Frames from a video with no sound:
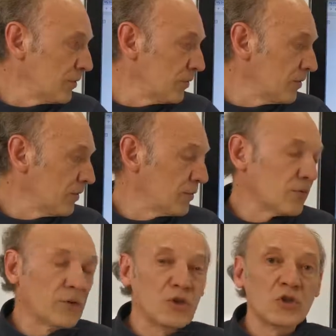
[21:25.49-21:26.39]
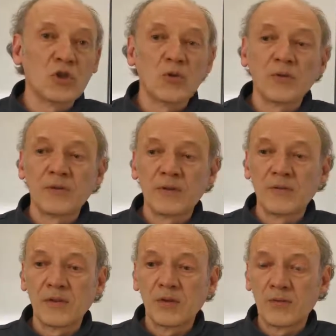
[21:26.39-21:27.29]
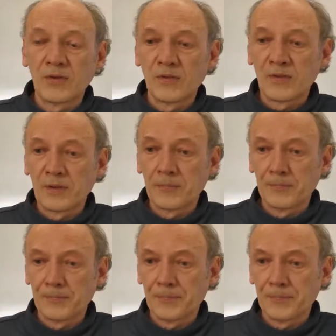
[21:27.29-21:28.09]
so this already shows that it's increasing.